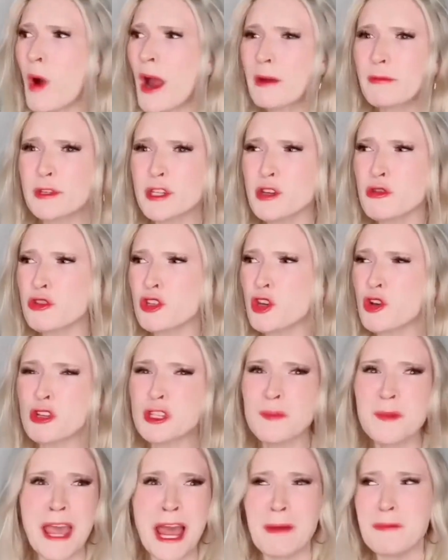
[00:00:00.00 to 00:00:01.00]
why would you
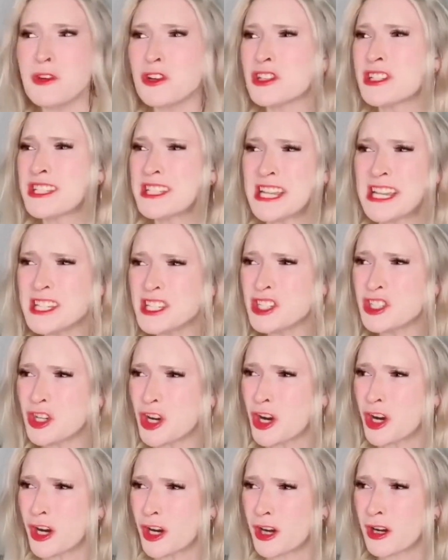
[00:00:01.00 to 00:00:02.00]
choose me? I'm your
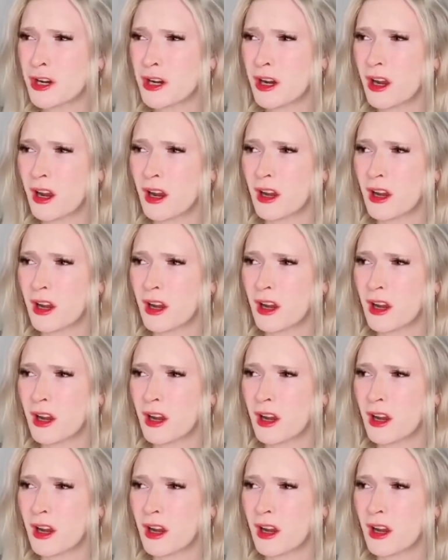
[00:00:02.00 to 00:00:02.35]
sister!